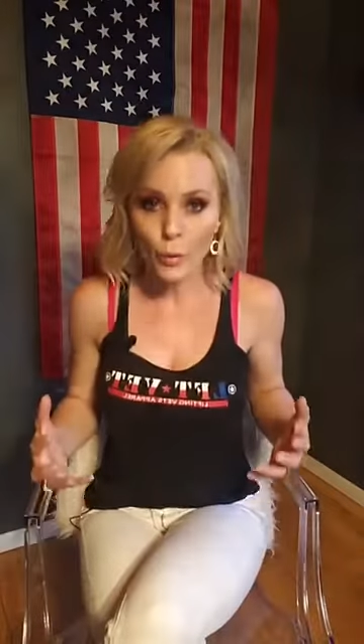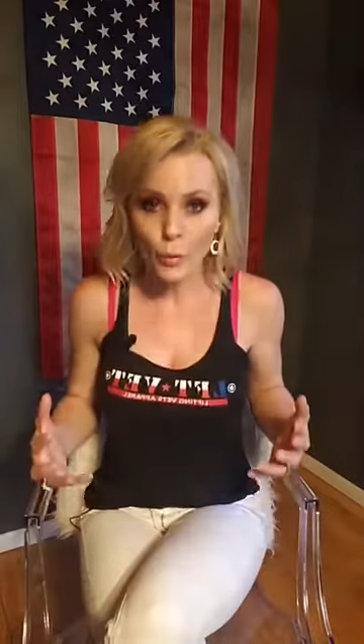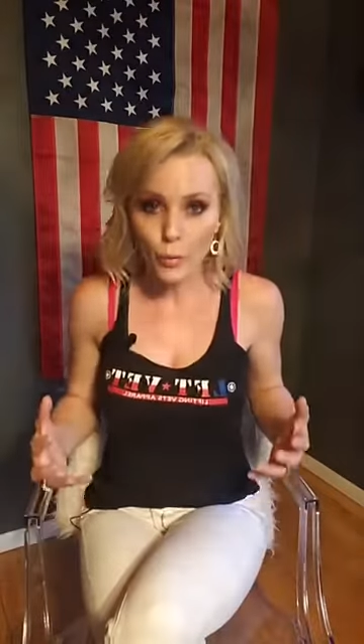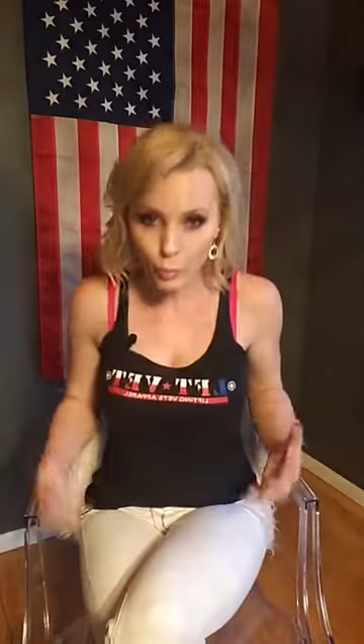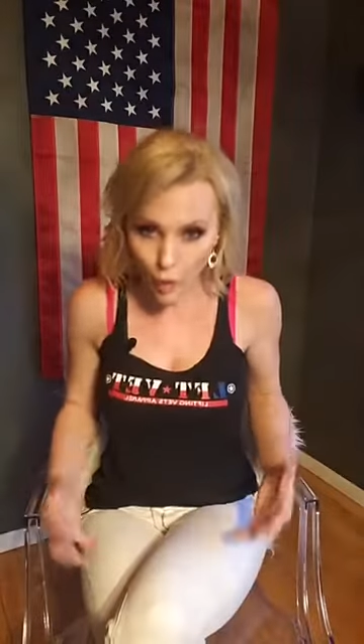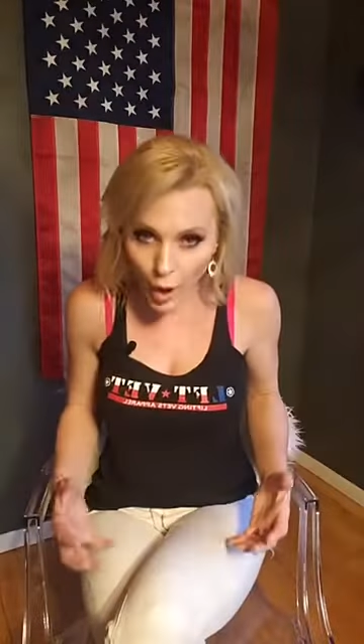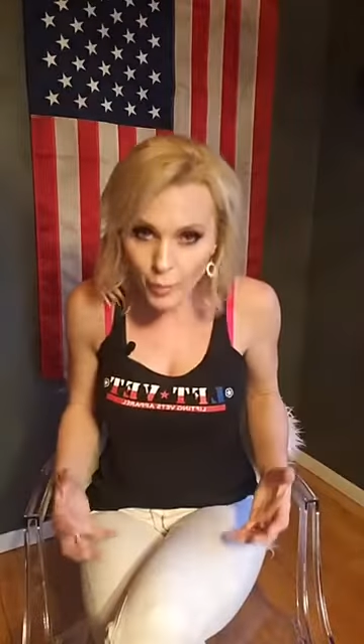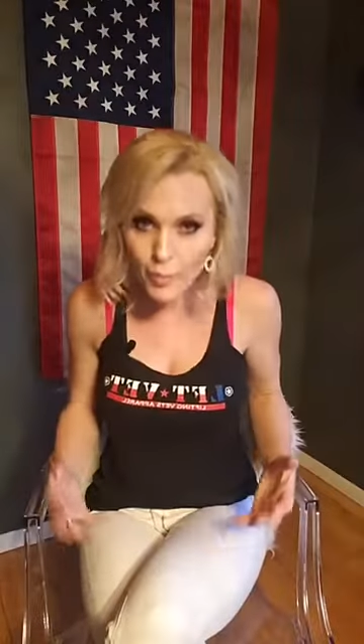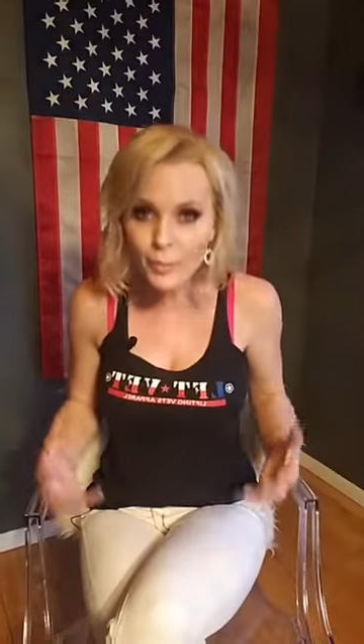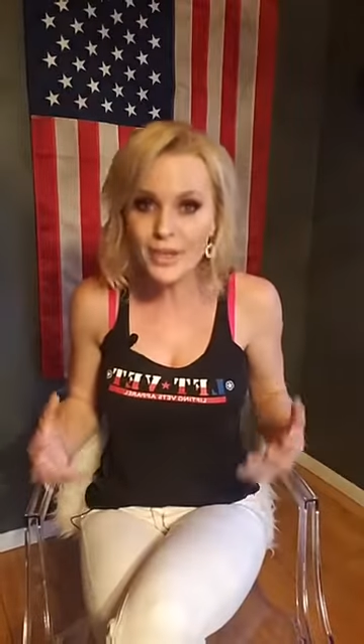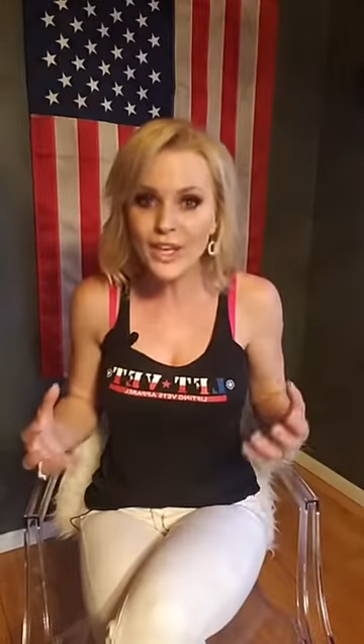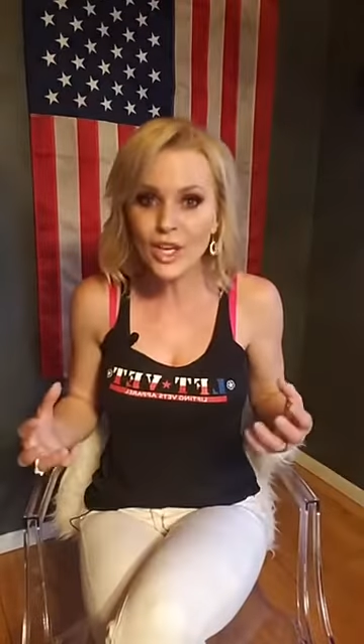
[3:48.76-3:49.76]

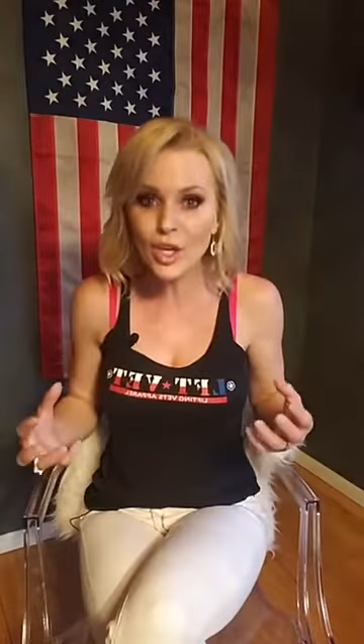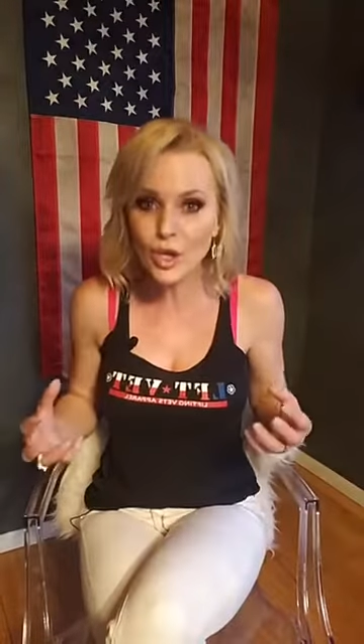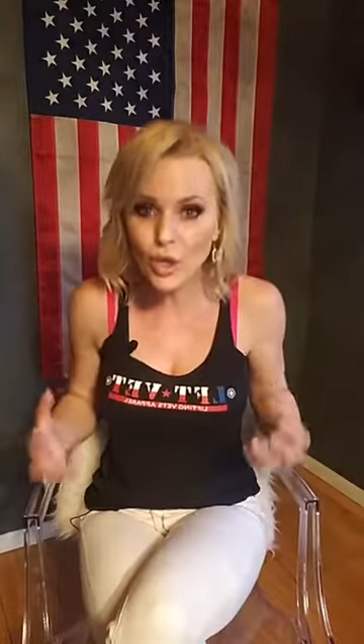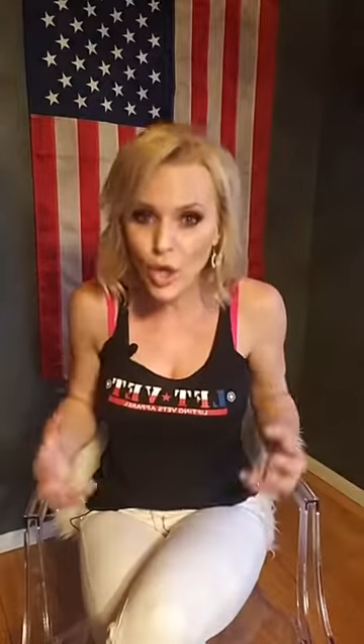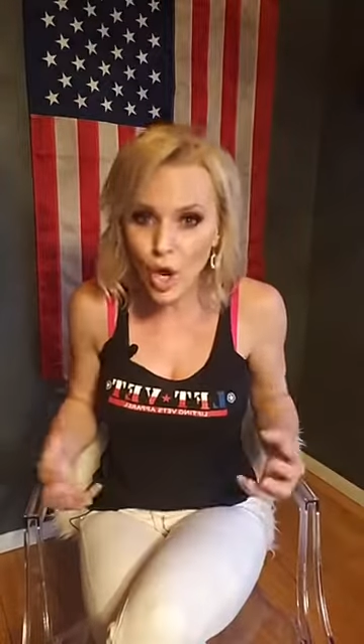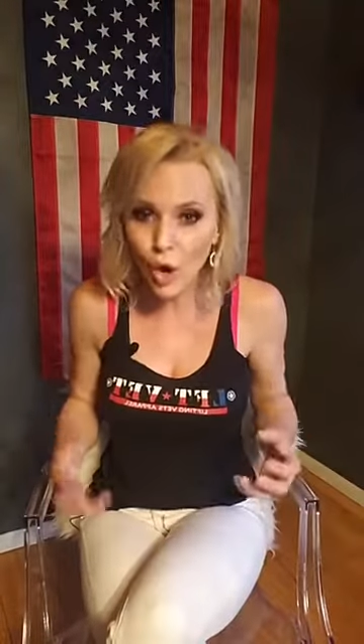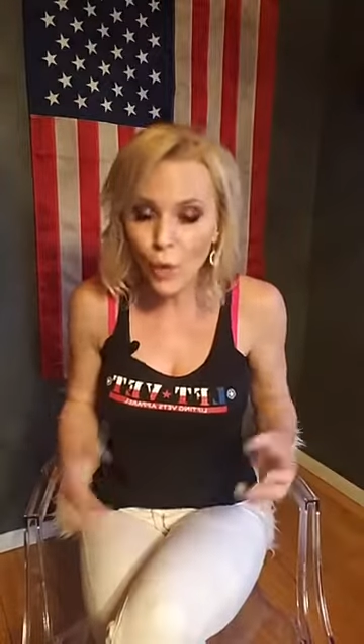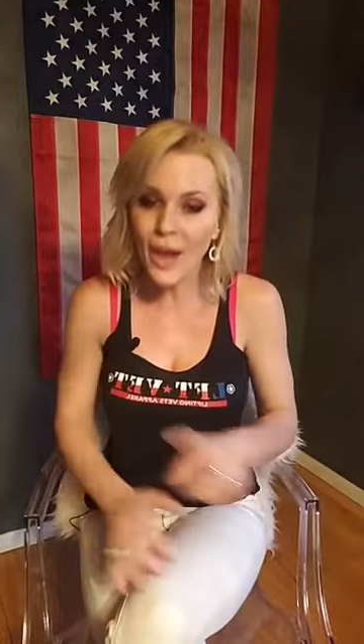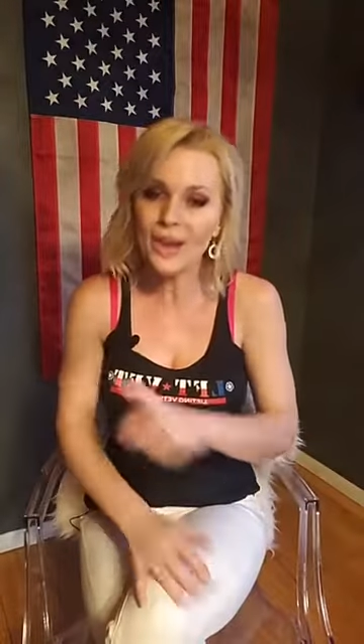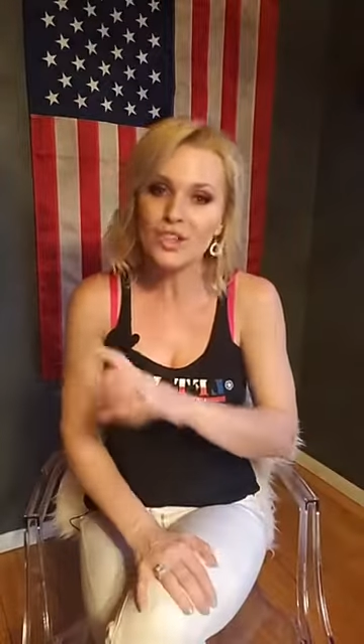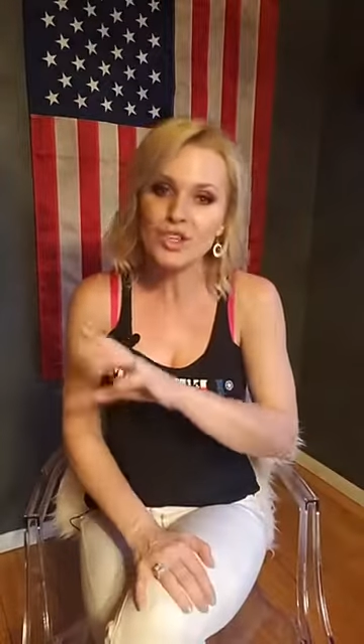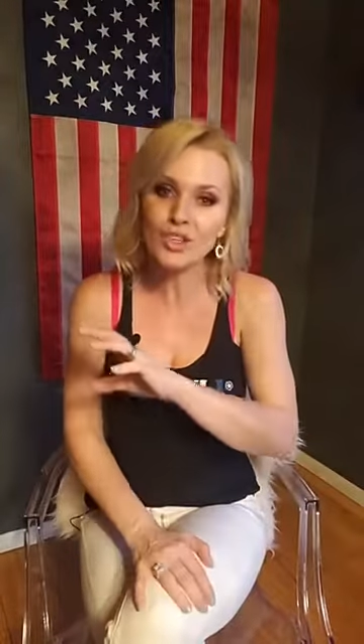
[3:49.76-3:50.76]
Probably no.
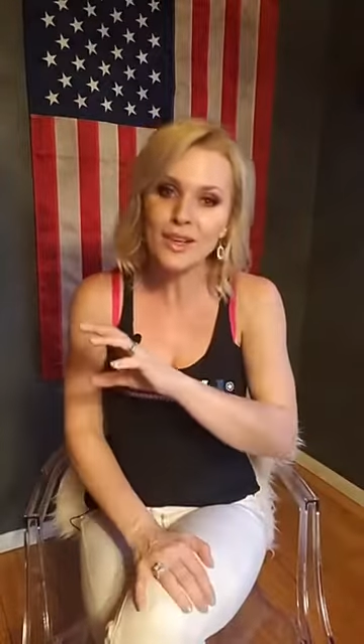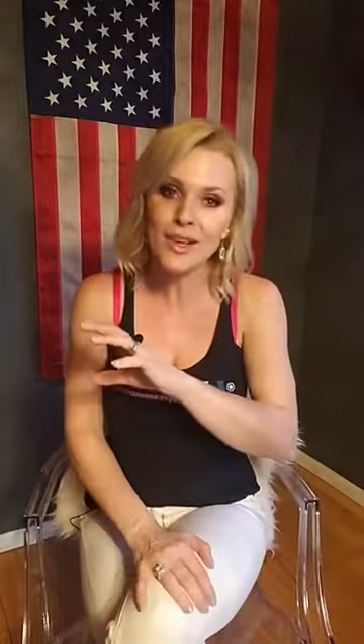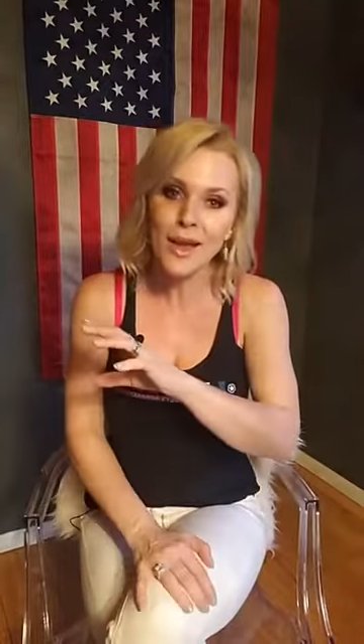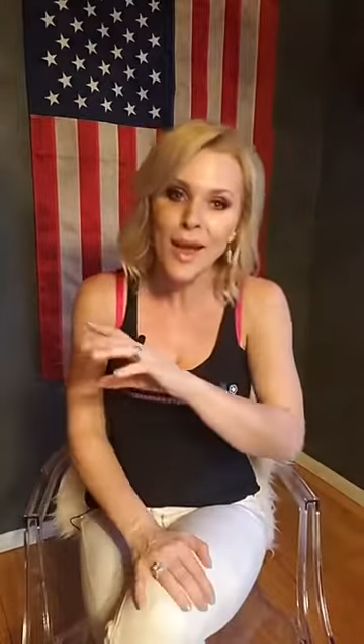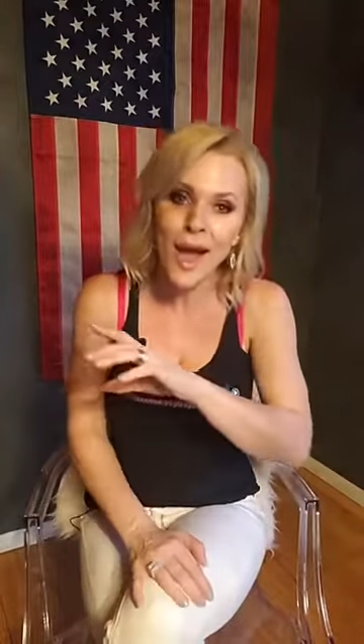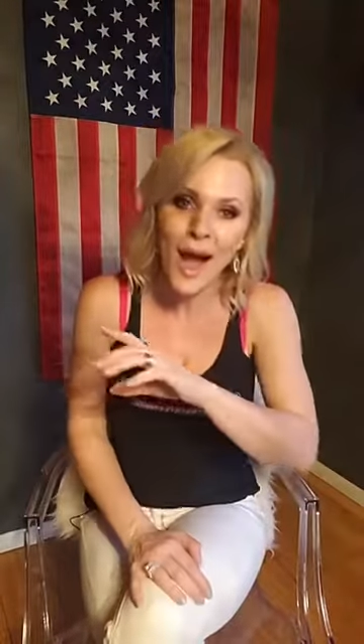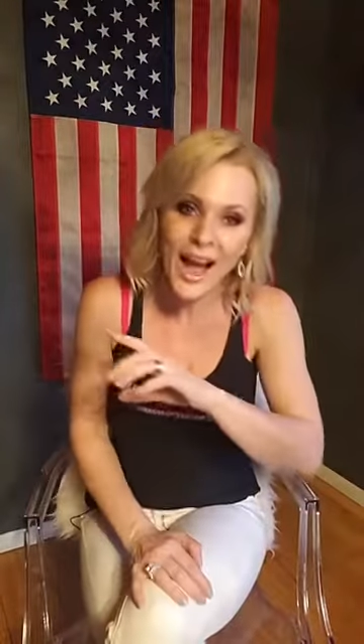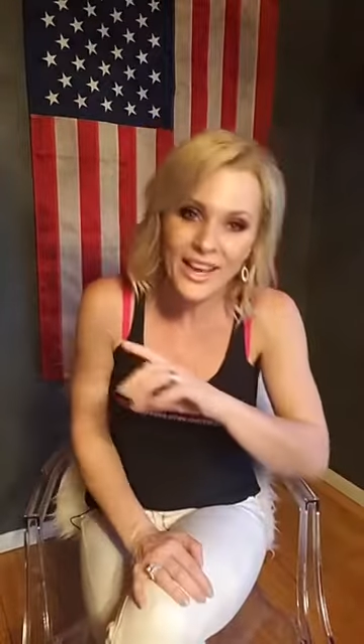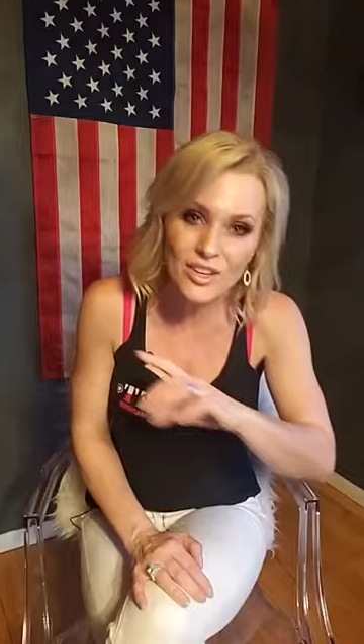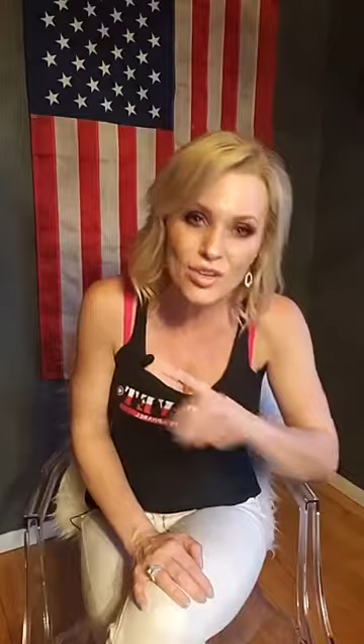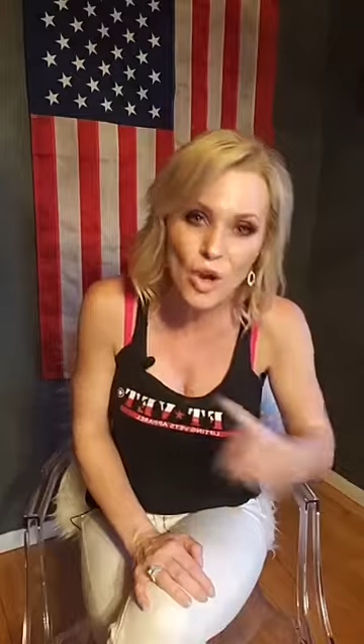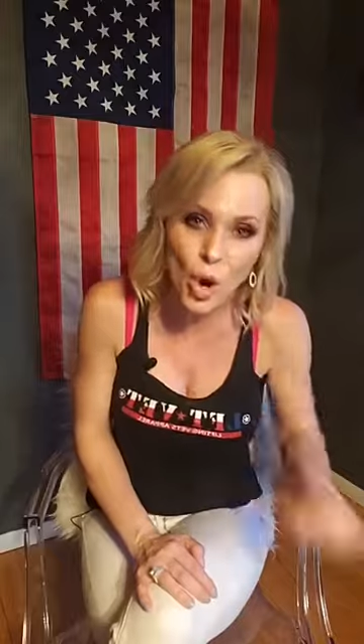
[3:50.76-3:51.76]
Actually,
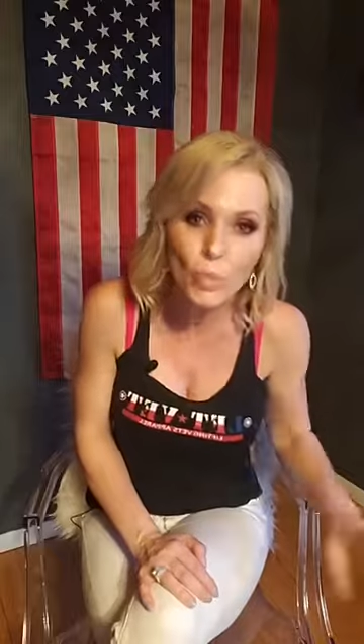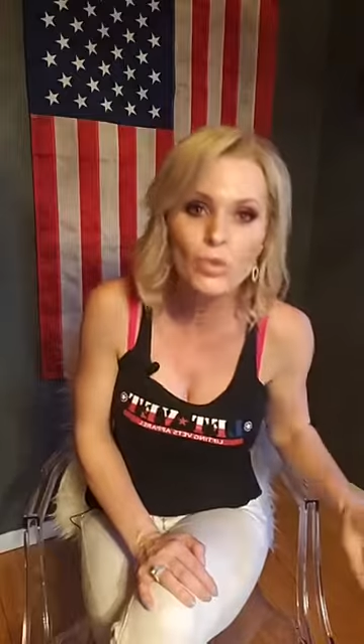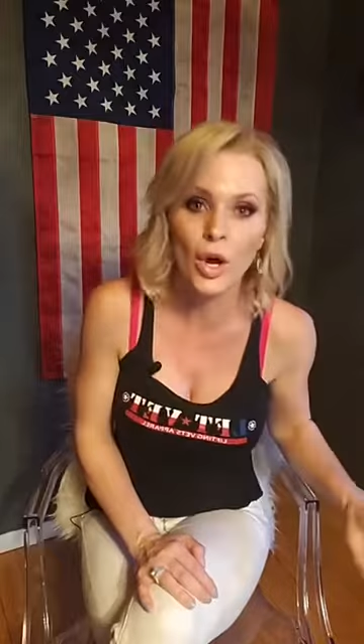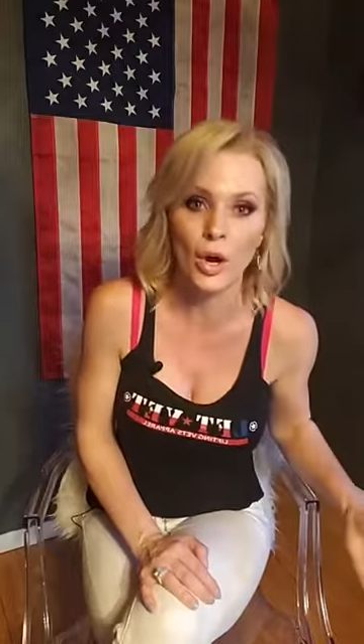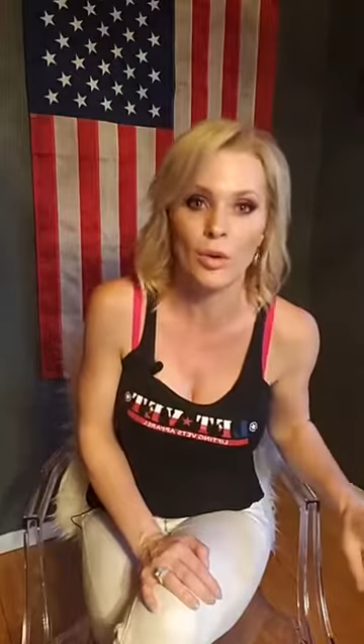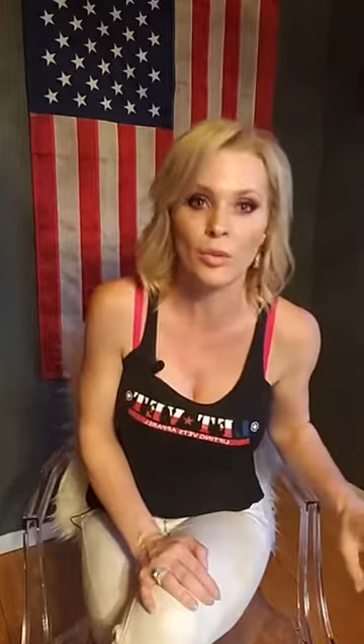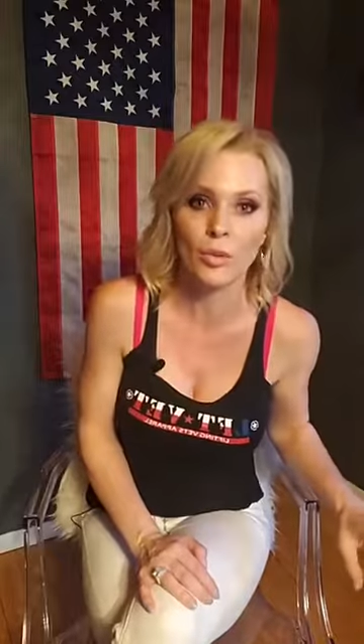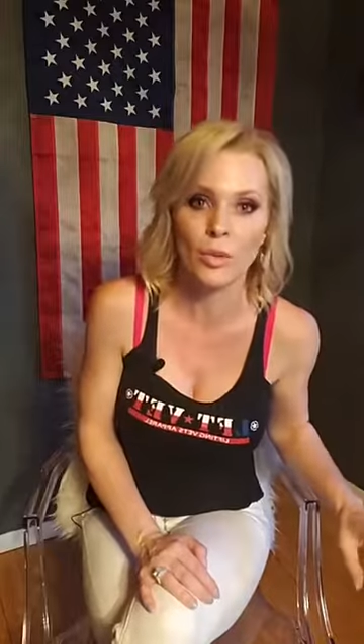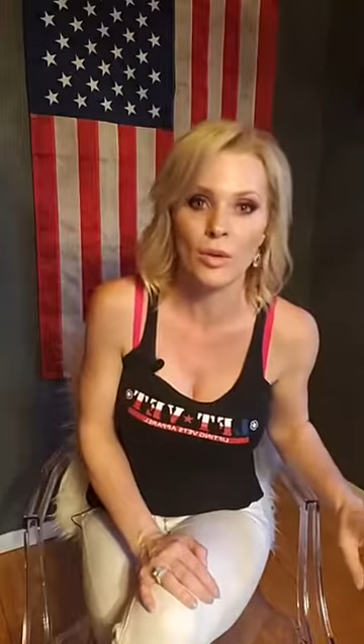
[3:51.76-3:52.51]
I know no.